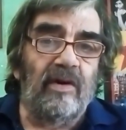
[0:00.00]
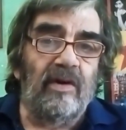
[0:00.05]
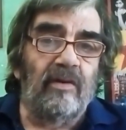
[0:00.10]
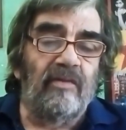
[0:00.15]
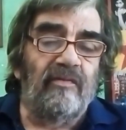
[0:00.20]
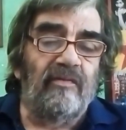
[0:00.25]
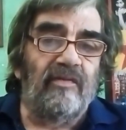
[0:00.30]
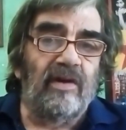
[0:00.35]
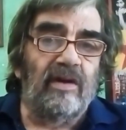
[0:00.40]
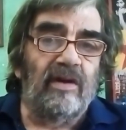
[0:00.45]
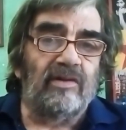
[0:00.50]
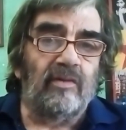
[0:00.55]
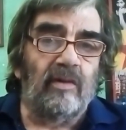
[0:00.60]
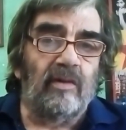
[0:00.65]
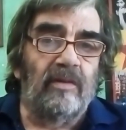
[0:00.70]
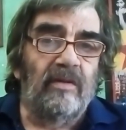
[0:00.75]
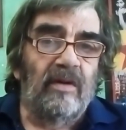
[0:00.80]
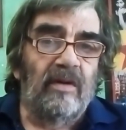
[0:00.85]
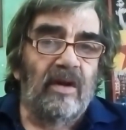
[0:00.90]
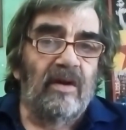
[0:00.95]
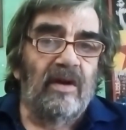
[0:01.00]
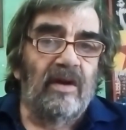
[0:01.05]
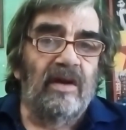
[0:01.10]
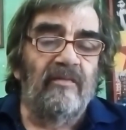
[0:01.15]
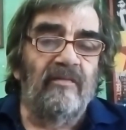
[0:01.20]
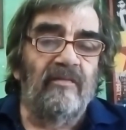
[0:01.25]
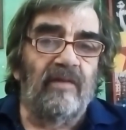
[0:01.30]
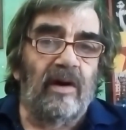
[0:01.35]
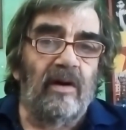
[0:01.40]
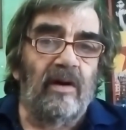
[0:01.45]
The first one
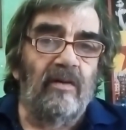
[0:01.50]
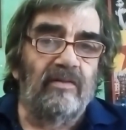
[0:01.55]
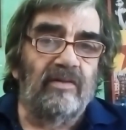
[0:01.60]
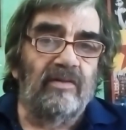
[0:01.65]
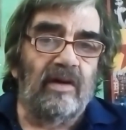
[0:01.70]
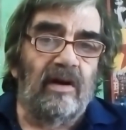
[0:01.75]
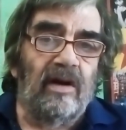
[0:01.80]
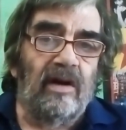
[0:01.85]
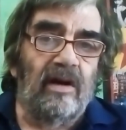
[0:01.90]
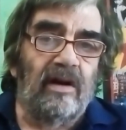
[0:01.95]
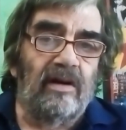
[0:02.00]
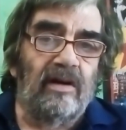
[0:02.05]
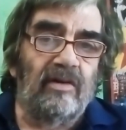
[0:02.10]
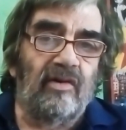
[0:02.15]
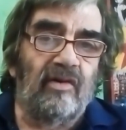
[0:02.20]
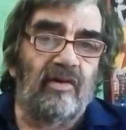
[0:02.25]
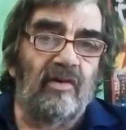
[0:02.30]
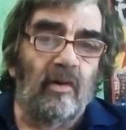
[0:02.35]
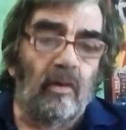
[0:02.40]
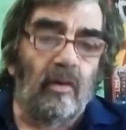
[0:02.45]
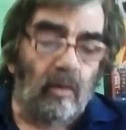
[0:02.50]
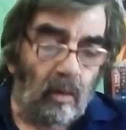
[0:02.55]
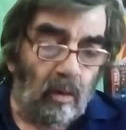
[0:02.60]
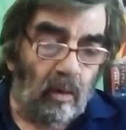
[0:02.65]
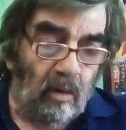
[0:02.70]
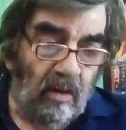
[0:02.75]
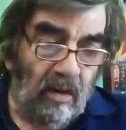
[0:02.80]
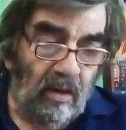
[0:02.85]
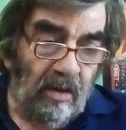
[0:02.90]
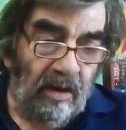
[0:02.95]
involved uh, Shaw
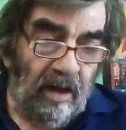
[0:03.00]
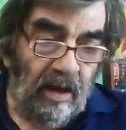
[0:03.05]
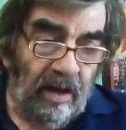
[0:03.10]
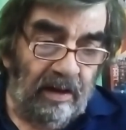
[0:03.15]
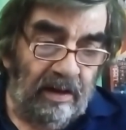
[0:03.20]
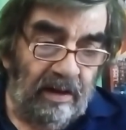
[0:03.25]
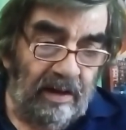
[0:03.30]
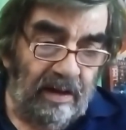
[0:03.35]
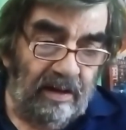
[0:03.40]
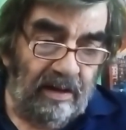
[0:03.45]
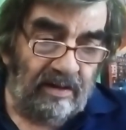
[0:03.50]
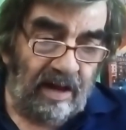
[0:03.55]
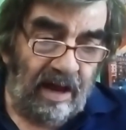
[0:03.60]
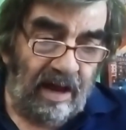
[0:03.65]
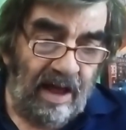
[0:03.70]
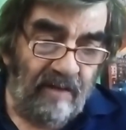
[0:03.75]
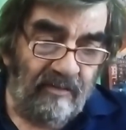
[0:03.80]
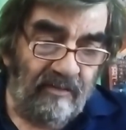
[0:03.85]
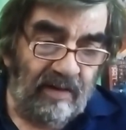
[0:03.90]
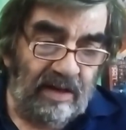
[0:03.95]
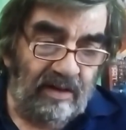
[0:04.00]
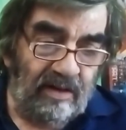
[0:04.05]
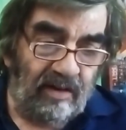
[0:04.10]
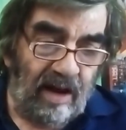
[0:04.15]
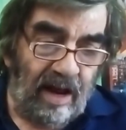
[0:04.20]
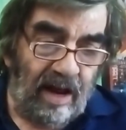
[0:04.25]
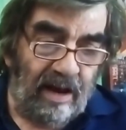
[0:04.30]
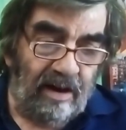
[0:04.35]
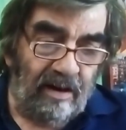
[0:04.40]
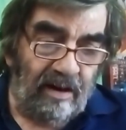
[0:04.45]
and his heavy
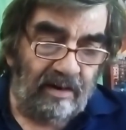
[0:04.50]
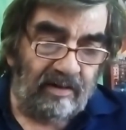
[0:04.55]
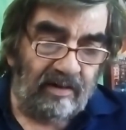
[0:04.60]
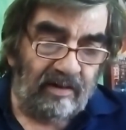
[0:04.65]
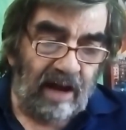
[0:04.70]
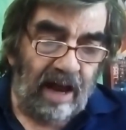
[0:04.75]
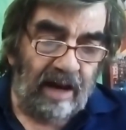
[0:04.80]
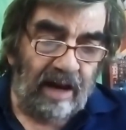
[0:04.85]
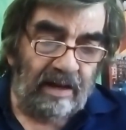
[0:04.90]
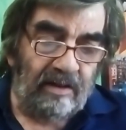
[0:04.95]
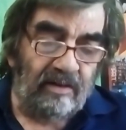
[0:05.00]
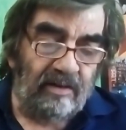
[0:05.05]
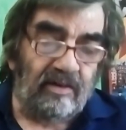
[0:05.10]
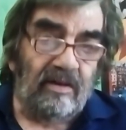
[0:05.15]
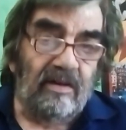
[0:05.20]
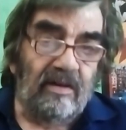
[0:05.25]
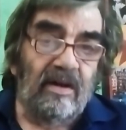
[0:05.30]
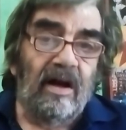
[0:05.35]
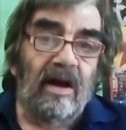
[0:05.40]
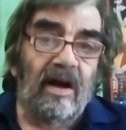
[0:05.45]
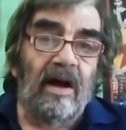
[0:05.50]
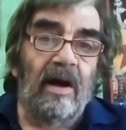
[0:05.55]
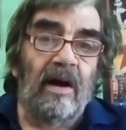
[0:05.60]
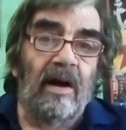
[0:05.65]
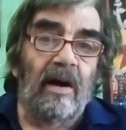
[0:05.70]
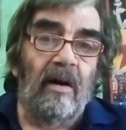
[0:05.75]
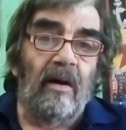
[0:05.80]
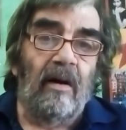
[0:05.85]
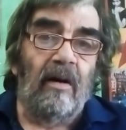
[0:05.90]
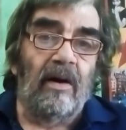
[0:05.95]
cha- challenge
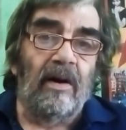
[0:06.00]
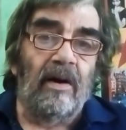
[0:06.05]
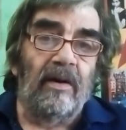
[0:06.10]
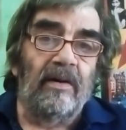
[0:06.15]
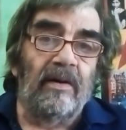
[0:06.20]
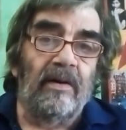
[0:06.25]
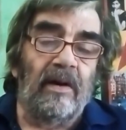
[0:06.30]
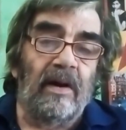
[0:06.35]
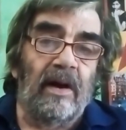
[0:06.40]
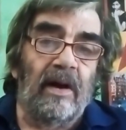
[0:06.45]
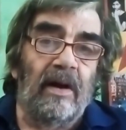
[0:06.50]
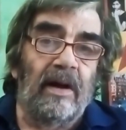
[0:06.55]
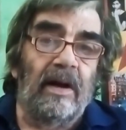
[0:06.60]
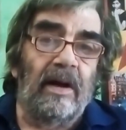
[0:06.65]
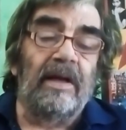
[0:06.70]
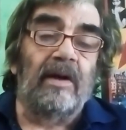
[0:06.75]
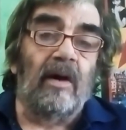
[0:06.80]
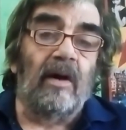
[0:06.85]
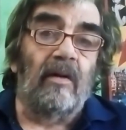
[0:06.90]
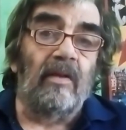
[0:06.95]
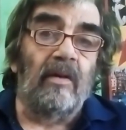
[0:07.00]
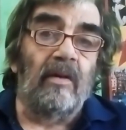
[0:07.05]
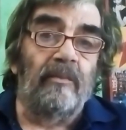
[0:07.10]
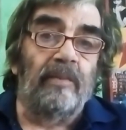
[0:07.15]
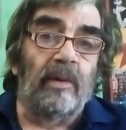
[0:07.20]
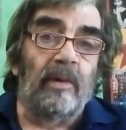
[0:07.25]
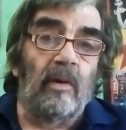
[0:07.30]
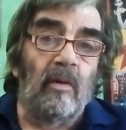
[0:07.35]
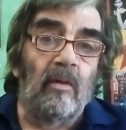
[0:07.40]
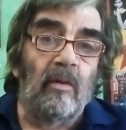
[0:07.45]
uh, on uh, he got the
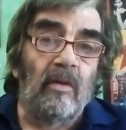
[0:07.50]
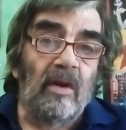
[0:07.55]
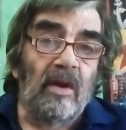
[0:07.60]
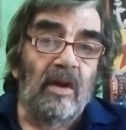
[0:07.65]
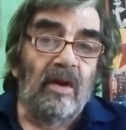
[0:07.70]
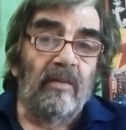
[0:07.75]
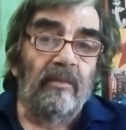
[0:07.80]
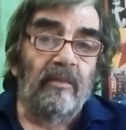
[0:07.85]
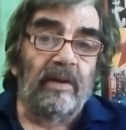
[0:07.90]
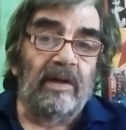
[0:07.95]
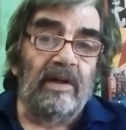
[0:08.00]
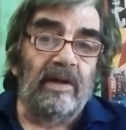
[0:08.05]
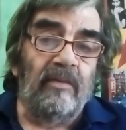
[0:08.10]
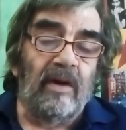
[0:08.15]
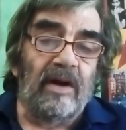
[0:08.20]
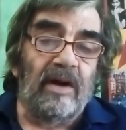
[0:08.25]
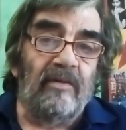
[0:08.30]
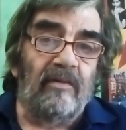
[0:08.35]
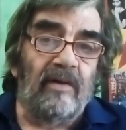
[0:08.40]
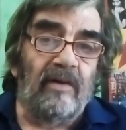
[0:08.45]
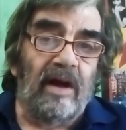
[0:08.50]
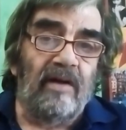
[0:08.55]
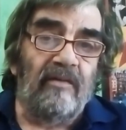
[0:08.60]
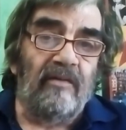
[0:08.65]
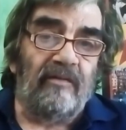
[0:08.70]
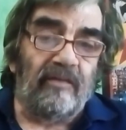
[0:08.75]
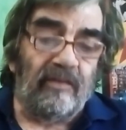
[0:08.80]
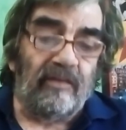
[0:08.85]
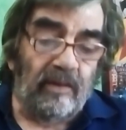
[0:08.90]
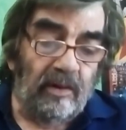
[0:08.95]
ball, but he went right
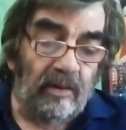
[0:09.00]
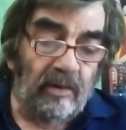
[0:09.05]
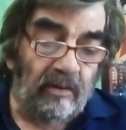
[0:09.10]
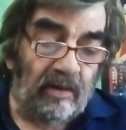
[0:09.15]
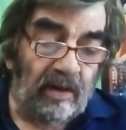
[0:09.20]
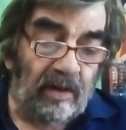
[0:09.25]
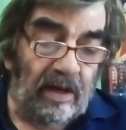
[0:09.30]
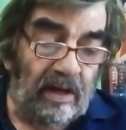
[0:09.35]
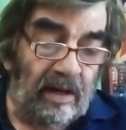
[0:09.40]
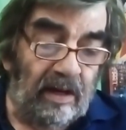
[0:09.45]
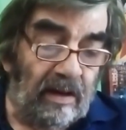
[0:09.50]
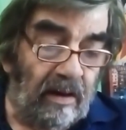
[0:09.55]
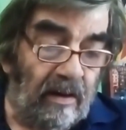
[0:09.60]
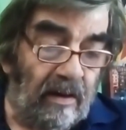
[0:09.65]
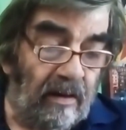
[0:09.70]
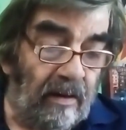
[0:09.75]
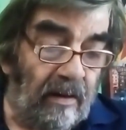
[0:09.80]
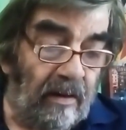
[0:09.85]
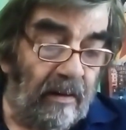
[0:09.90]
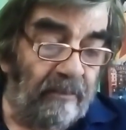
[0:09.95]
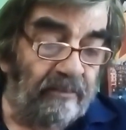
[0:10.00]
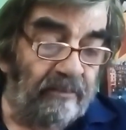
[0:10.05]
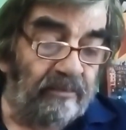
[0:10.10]
through the